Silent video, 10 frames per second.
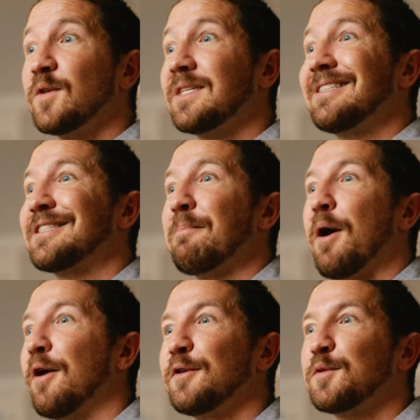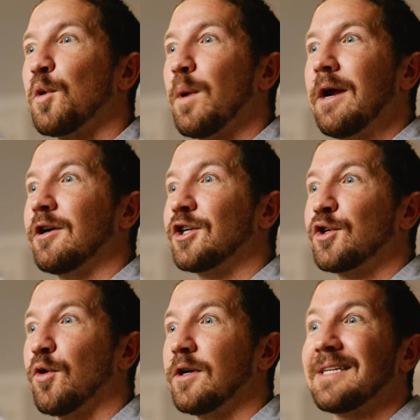since the models were wearing
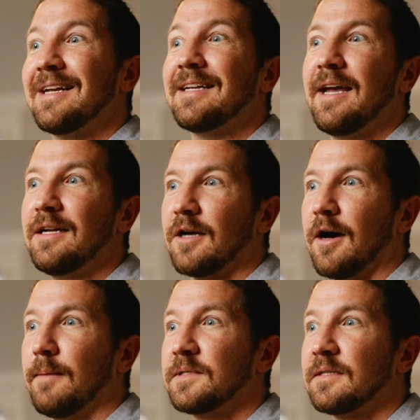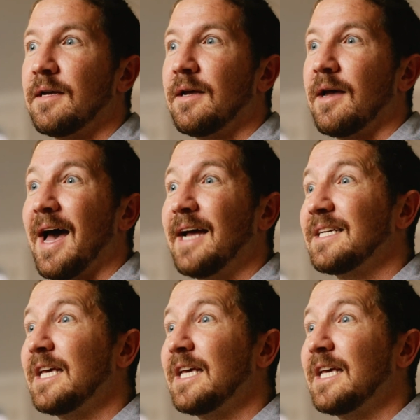shorts and tank tops, I had to